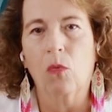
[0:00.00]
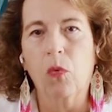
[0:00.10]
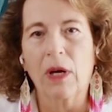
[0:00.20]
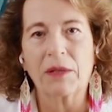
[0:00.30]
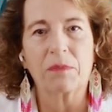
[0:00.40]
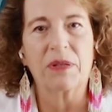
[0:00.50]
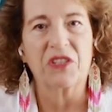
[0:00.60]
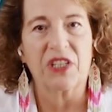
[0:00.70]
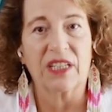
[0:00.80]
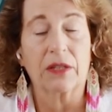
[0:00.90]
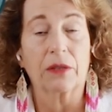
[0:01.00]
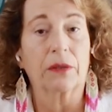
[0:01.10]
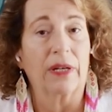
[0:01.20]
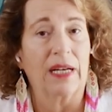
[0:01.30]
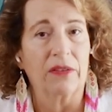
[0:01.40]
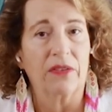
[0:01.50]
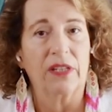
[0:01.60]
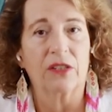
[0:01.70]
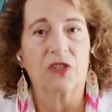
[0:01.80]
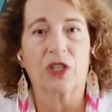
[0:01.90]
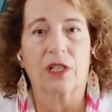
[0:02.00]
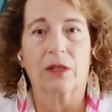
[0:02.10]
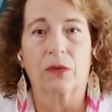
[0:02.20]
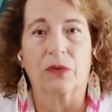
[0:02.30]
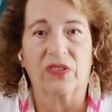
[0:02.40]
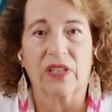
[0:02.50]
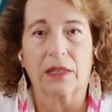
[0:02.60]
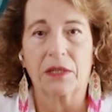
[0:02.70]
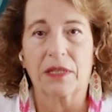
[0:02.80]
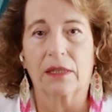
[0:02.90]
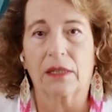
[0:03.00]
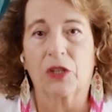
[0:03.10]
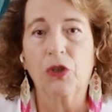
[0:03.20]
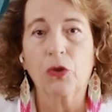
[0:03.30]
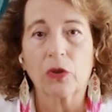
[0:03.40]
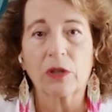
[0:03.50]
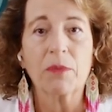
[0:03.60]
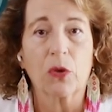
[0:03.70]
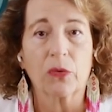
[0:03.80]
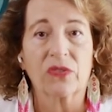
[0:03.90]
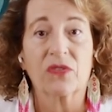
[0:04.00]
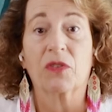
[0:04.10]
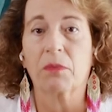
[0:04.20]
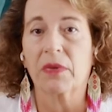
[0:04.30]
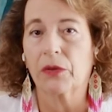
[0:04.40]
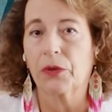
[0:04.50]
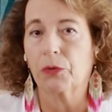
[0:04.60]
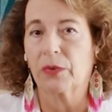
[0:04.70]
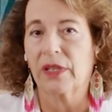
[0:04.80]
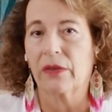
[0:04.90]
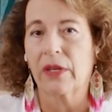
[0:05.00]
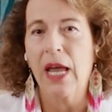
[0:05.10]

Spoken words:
what particular entheogen or psychedelic you're most familiar with